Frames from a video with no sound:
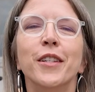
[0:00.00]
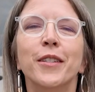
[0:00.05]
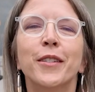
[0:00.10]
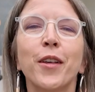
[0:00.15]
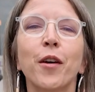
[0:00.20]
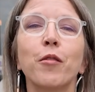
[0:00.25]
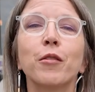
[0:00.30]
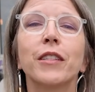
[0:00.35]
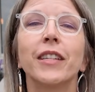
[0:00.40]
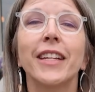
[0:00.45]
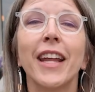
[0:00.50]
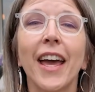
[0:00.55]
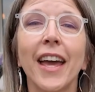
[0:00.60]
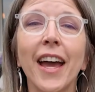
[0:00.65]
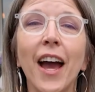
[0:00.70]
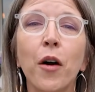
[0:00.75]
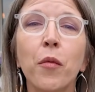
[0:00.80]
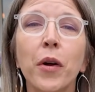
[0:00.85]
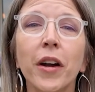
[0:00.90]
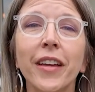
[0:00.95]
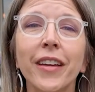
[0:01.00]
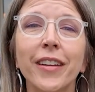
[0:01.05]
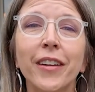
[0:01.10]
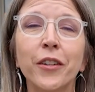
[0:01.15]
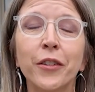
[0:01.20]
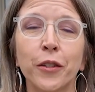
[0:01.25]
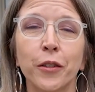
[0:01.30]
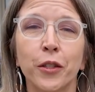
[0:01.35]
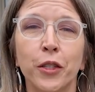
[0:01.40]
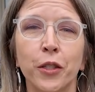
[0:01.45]
So today I want to
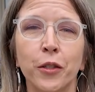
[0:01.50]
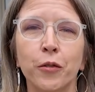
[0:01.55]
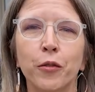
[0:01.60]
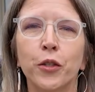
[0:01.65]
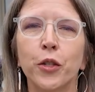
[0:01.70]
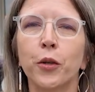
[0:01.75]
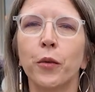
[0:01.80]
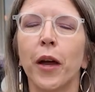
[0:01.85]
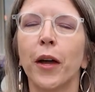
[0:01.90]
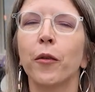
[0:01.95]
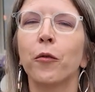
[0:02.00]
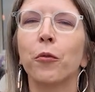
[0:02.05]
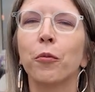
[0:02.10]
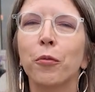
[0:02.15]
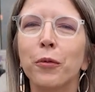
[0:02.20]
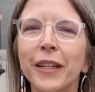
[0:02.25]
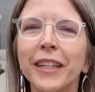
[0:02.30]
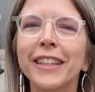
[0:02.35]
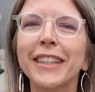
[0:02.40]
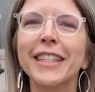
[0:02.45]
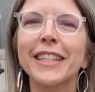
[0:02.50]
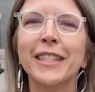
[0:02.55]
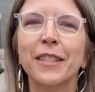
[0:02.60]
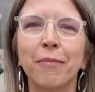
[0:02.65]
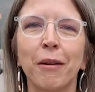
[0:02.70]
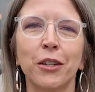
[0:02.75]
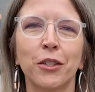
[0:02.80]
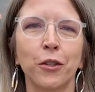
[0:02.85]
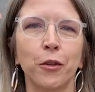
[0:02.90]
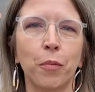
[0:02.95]
introduce you to a really
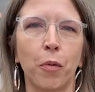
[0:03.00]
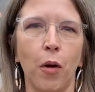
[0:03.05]
special